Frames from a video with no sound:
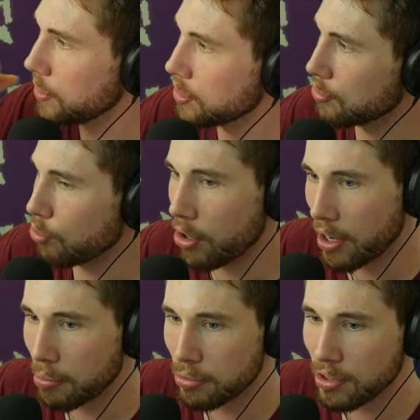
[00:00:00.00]
just rock
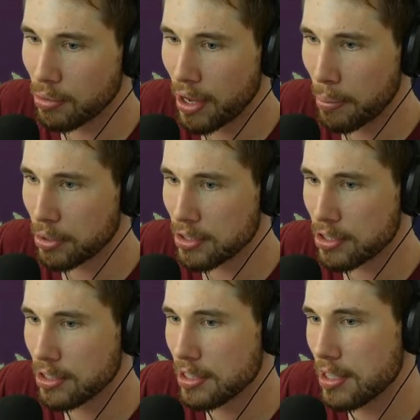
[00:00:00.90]
up, see what
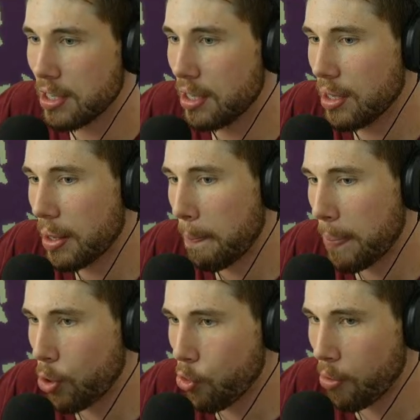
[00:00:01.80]
happens.
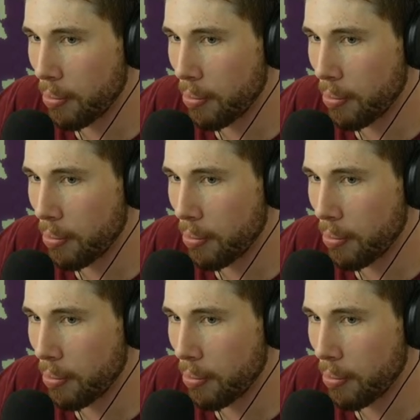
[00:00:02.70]
Boom,